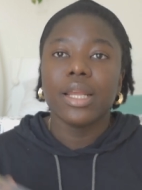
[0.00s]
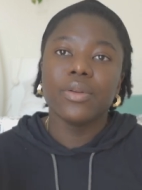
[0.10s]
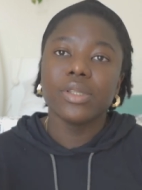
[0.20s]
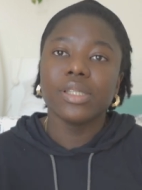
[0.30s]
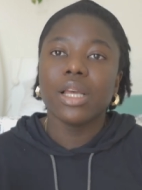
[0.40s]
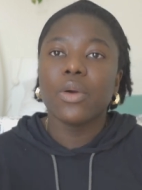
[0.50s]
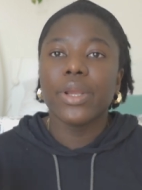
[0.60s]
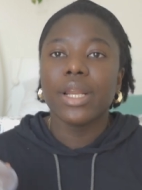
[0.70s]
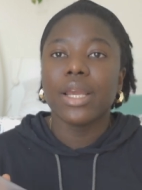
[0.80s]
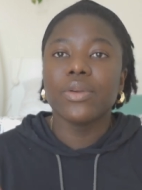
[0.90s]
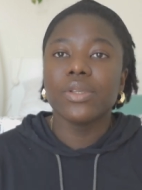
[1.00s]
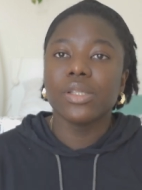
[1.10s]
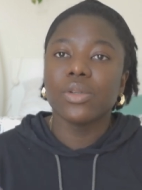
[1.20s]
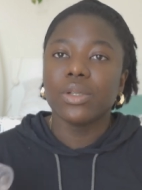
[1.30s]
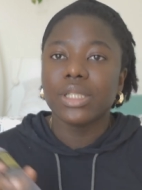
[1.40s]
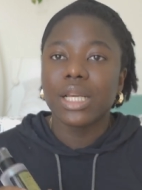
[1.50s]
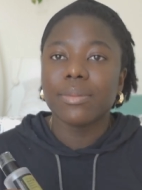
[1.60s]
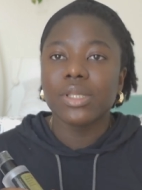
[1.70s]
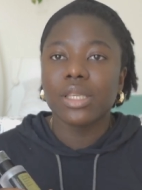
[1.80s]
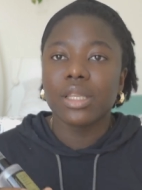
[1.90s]
And I noticed that when I use it on
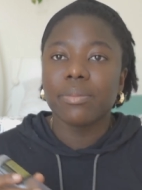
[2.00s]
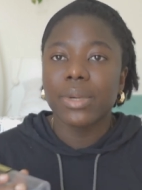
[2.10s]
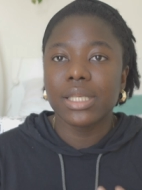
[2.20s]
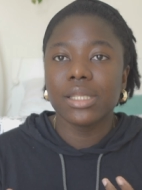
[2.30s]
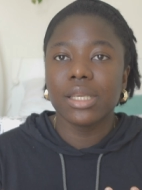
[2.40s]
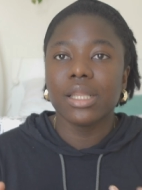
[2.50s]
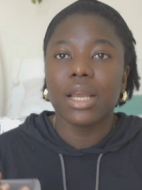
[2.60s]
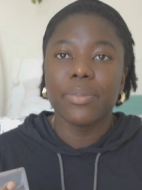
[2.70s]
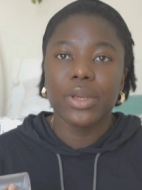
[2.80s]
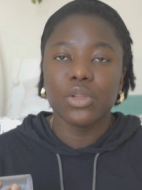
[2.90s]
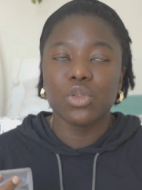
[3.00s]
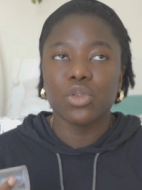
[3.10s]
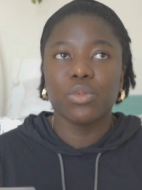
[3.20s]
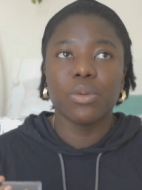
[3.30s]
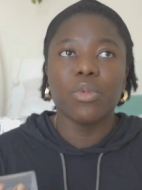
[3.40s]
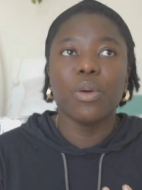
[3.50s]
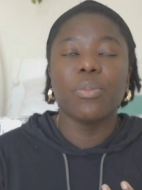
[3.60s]
damp skin, my skin appears to be more